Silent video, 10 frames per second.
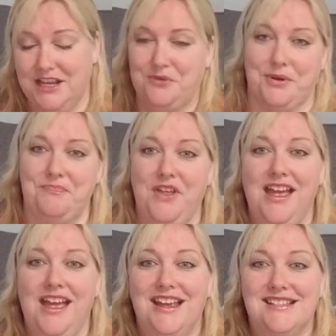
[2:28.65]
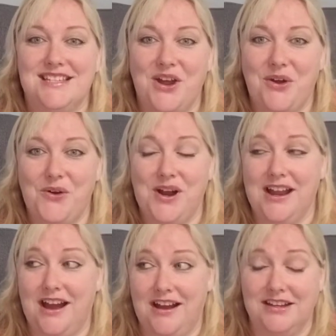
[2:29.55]
Anyway, so
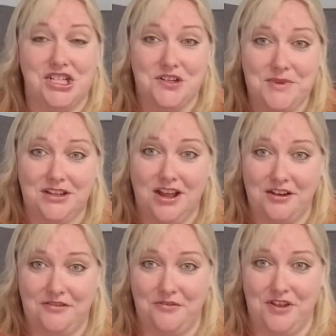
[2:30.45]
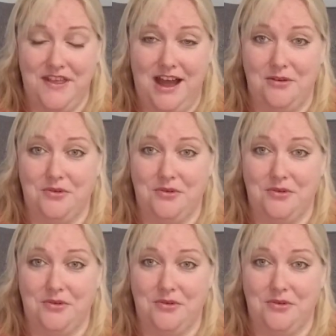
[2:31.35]
uh, it should be a lot of fun with that.